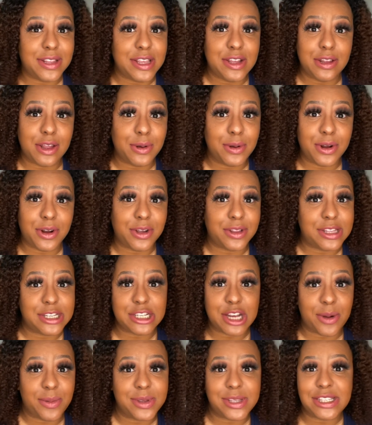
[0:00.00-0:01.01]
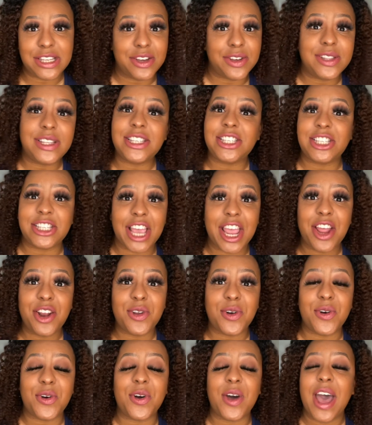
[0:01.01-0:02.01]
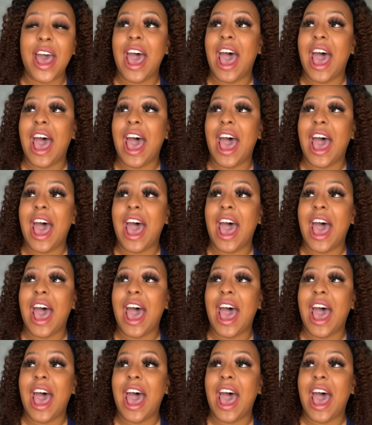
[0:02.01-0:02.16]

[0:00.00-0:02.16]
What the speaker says: glow girl that y'all will see on this channel.